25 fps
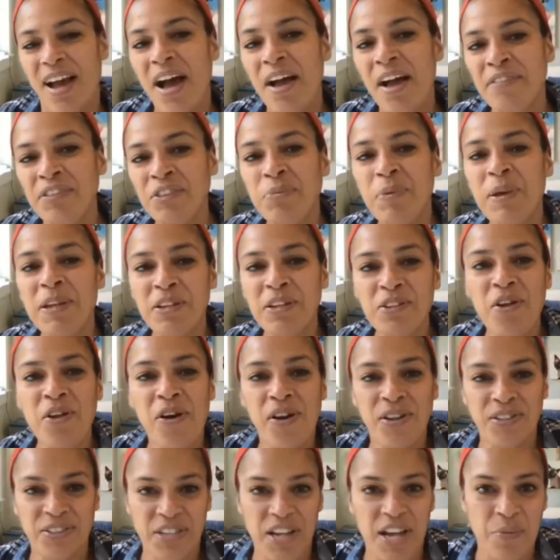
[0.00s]
I've spent a
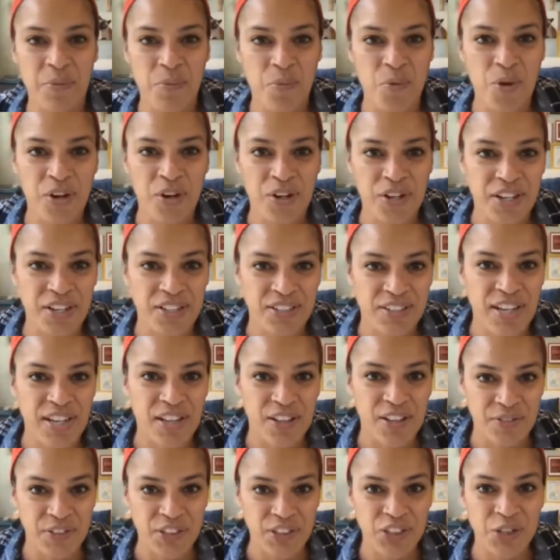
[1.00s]
long time working in
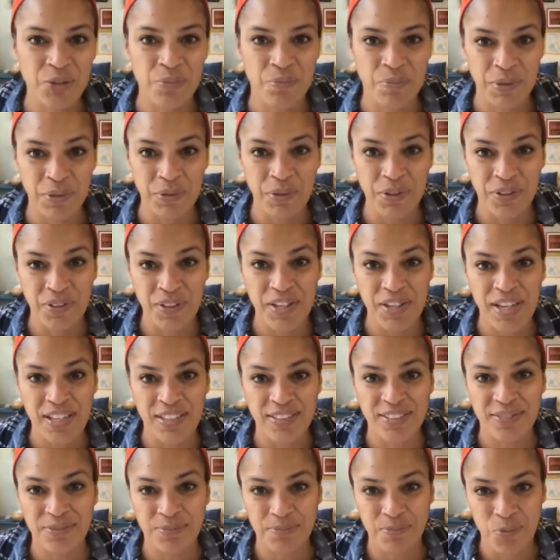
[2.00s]
television building the
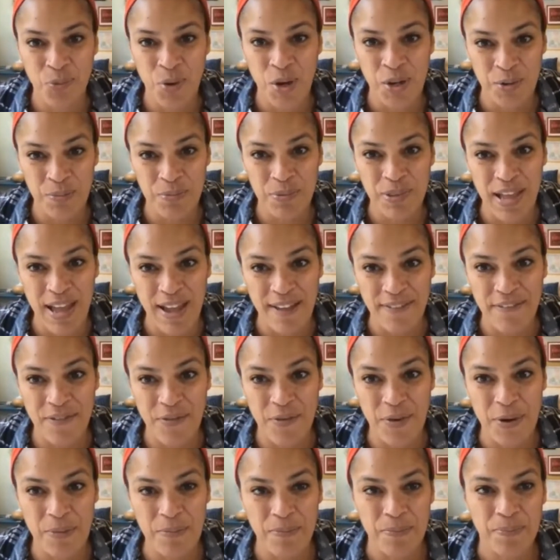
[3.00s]
X1
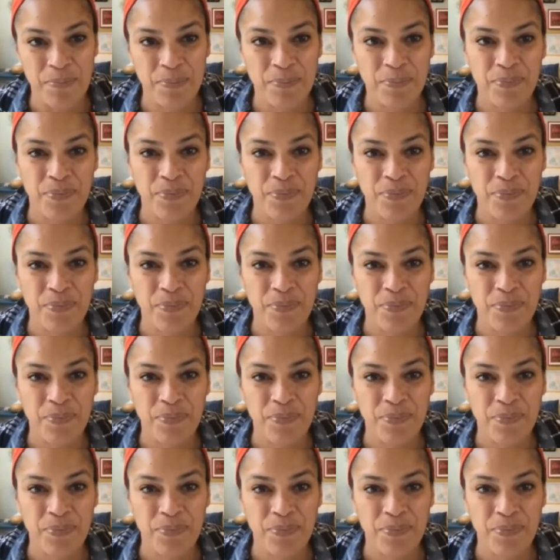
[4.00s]
platform.